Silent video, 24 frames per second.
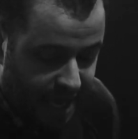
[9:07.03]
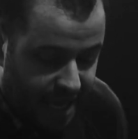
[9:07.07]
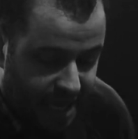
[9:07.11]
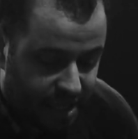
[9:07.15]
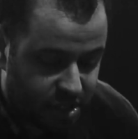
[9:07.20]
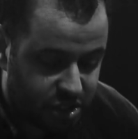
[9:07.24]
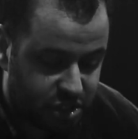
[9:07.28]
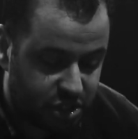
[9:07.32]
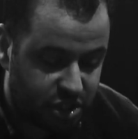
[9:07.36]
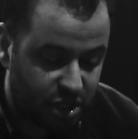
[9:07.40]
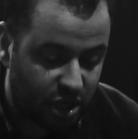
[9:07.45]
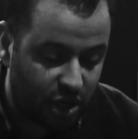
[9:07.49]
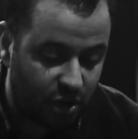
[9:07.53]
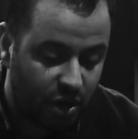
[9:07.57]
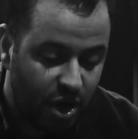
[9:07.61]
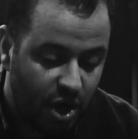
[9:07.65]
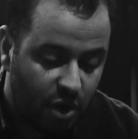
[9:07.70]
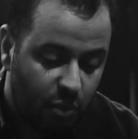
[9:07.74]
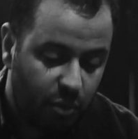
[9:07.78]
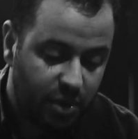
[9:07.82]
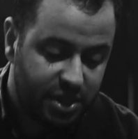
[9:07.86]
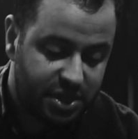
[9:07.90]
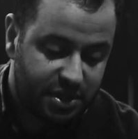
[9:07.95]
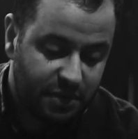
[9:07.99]
And so
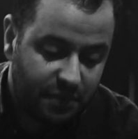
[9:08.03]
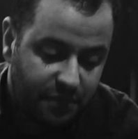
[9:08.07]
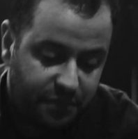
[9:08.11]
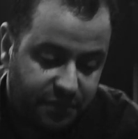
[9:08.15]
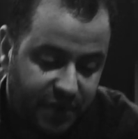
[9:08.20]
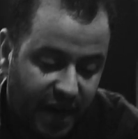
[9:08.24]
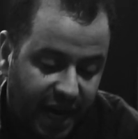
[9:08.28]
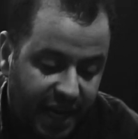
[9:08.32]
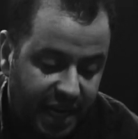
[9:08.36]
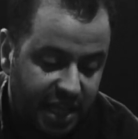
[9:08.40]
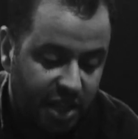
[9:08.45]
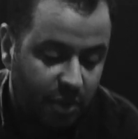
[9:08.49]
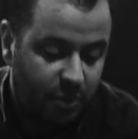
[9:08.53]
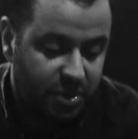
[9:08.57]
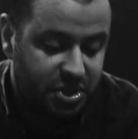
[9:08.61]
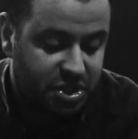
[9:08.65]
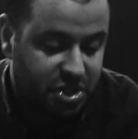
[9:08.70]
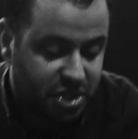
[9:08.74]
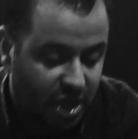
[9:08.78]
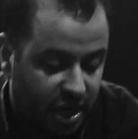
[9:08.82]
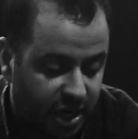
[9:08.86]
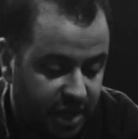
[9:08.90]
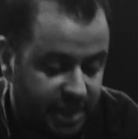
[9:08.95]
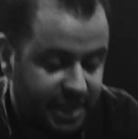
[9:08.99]
we
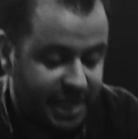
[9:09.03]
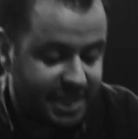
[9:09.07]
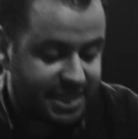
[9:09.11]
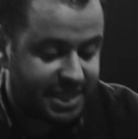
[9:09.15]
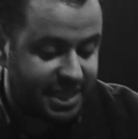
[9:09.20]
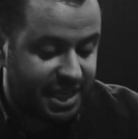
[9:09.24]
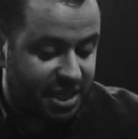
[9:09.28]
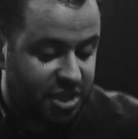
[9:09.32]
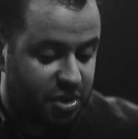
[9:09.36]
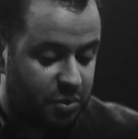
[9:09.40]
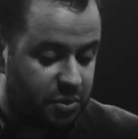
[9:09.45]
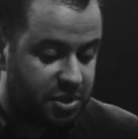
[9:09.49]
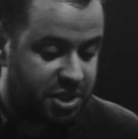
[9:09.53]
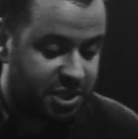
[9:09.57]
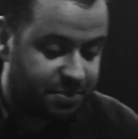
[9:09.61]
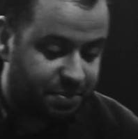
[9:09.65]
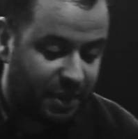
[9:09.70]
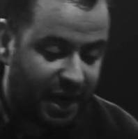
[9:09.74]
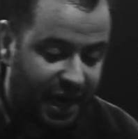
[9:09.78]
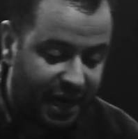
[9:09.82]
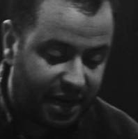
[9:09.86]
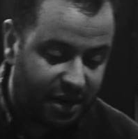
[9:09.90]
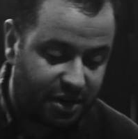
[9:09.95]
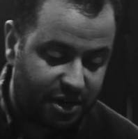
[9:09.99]
start listening to
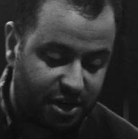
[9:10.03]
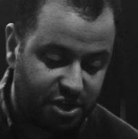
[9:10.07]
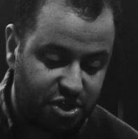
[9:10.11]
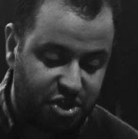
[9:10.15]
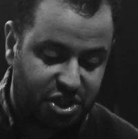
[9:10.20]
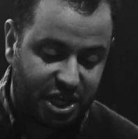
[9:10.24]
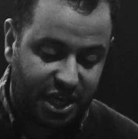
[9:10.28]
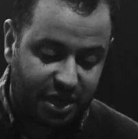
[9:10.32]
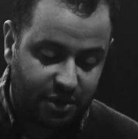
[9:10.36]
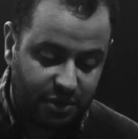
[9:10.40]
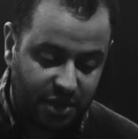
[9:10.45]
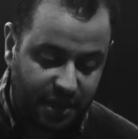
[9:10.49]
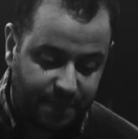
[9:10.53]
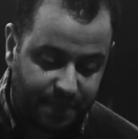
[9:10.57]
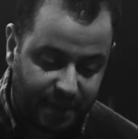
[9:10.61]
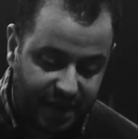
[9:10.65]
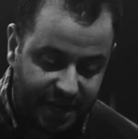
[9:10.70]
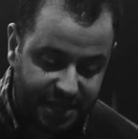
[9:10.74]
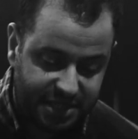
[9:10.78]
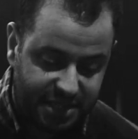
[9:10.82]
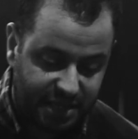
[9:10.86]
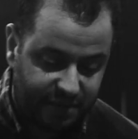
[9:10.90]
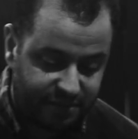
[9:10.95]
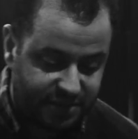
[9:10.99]
inspired and generally
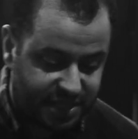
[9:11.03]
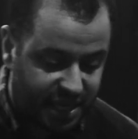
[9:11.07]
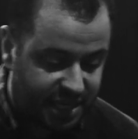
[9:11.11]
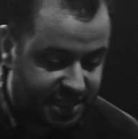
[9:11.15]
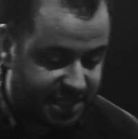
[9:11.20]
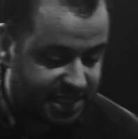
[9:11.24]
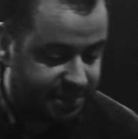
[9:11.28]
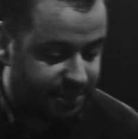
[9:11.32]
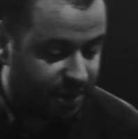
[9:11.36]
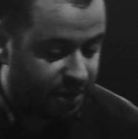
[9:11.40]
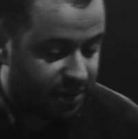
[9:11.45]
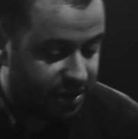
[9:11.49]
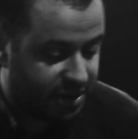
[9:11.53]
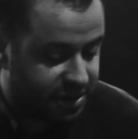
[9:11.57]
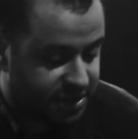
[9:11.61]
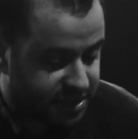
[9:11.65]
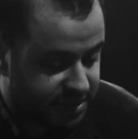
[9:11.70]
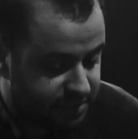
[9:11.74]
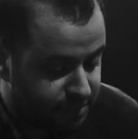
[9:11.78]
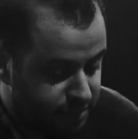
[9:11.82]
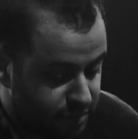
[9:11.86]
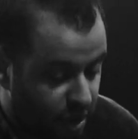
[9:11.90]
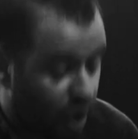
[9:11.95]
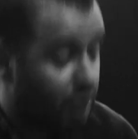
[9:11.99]
positive
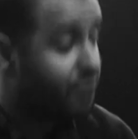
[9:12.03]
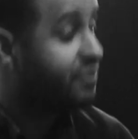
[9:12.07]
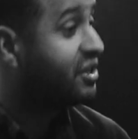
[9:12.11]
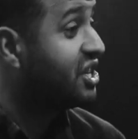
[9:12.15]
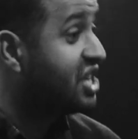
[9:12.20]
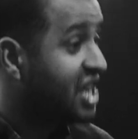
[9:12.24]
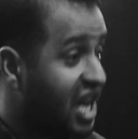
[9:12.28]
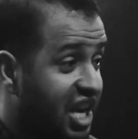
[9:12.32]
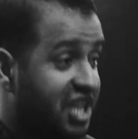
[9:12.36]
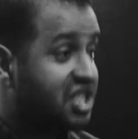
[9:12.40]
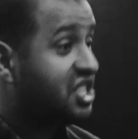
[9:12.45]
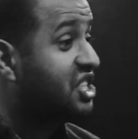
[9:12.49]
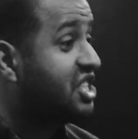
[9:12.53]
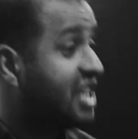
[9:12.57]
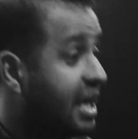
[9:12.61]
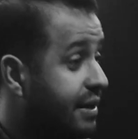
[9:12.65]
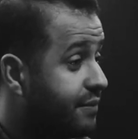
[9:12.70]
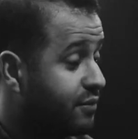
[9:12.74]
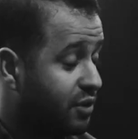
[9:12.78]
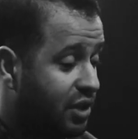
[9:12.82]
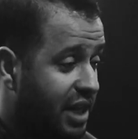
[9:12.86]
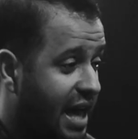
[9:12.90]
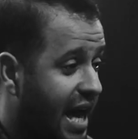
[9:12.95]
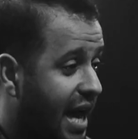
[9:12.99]
testimonies over the next
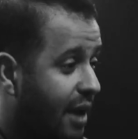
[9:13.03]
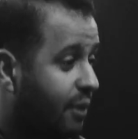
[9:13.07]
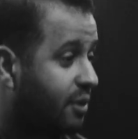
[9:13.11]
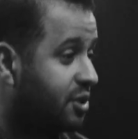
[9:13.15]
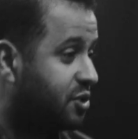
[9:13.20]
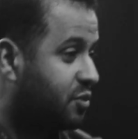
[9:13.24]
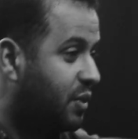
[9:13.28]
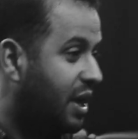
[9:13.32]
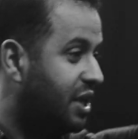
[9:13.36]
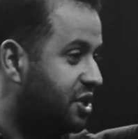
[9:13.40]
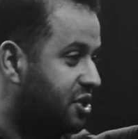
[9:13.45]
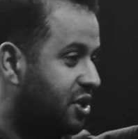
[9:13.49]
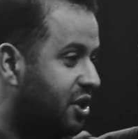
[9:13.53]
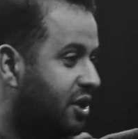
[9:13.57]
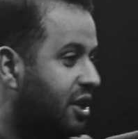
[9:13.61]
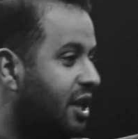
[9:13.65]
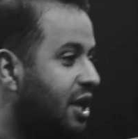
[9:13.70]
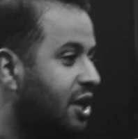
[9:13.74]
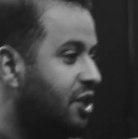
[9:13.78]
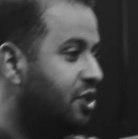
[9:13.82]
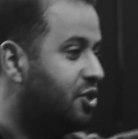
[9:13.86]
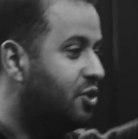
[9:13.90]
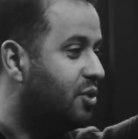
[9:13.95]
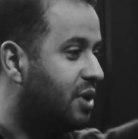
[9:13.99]
several hours. Rachel,
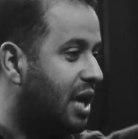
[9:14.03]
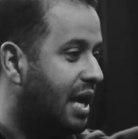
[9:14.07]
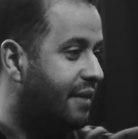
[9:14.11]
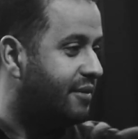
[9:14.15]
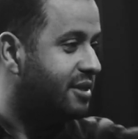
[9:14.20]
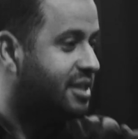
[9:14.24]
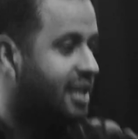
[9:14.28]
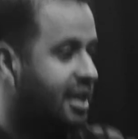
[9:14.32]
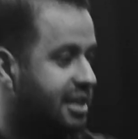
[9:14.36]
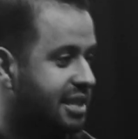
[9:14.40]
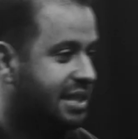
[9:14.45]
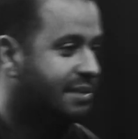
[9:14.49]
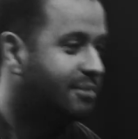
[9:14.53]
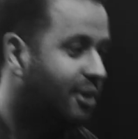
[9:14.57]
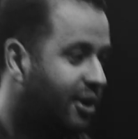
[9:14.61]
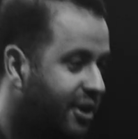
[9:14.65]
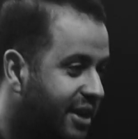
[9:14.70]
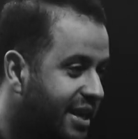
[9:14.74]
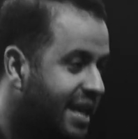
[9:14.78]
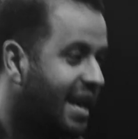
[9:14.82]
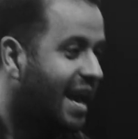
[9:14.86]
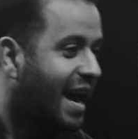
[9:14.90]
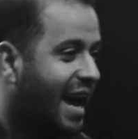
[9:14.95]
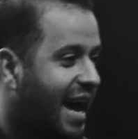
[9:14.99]
you gave a
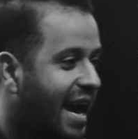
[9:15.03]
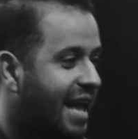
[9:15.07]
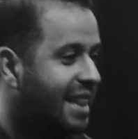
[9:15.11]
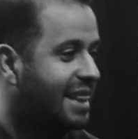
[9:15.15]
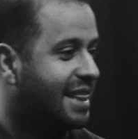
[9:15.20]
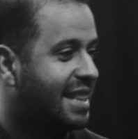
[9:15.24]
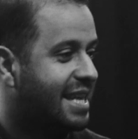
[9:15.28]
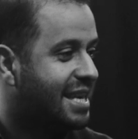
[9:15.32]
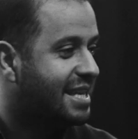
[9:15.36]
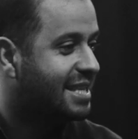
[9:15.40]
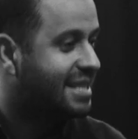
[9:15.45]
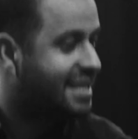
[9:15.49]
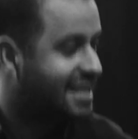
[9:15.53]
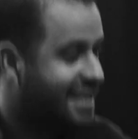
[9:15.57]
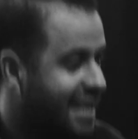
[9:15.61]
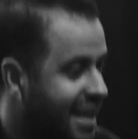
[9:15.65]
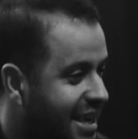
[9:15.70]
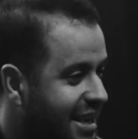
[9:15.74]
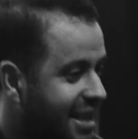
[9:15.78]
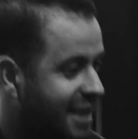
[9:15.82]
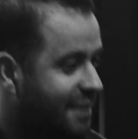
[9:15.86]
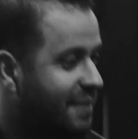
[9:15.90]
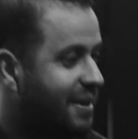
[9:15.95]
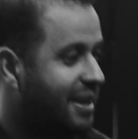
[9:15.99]
testimony at this
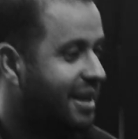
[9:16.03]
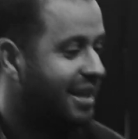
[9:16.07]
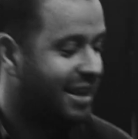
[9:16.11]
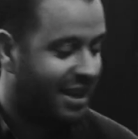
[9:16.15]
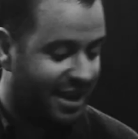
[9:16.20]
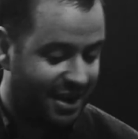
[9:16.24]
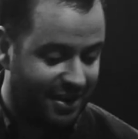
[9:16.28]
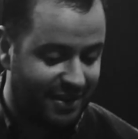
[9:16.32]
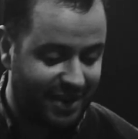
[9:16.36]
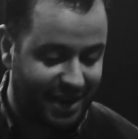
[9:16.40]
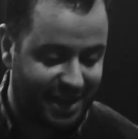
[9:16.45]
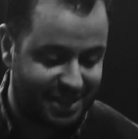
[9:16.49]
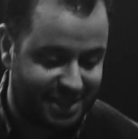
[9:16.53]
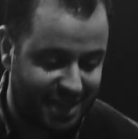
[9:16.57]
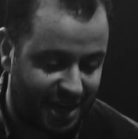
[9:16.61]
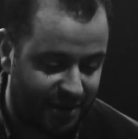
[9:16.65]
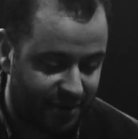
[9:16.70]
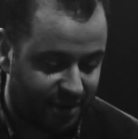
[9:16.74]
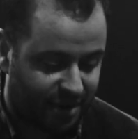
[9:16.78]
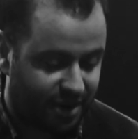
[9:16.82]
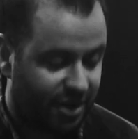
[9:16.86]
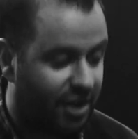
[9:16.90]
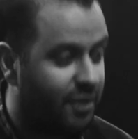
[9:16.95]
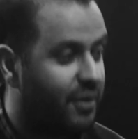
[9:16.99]
committee hearing, as I
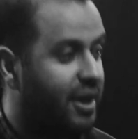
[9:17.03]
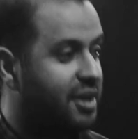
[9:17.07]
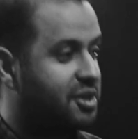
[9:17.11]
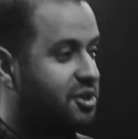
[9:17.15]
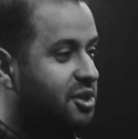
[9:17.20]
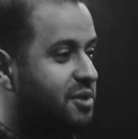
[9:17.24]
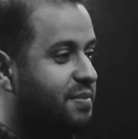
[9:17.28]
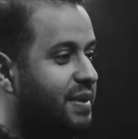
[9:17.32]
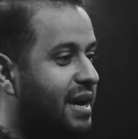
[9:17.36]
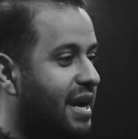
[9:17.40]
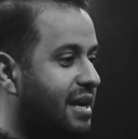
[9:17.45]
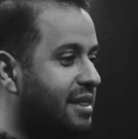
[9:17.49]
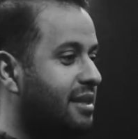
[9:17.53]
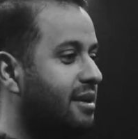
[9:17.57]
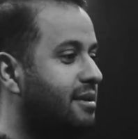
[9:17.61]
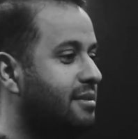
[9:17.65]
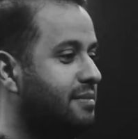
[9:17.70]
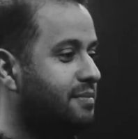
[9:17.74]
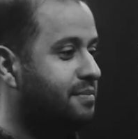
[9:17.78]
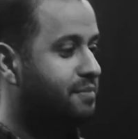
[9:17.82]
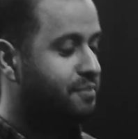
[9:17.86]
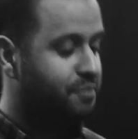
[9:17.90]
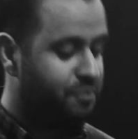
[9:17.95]
recall. Rachel's back there.